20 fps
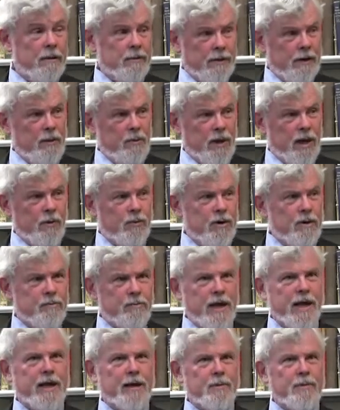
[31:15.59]
it may well
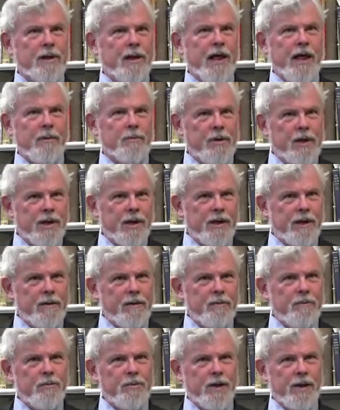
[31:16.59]
make him a lot of
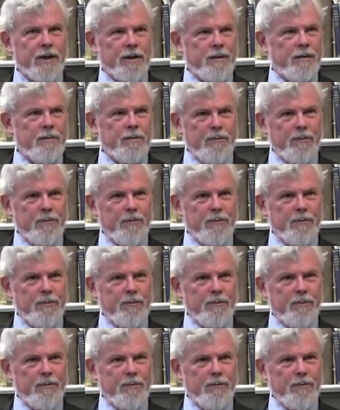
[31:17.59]
money, but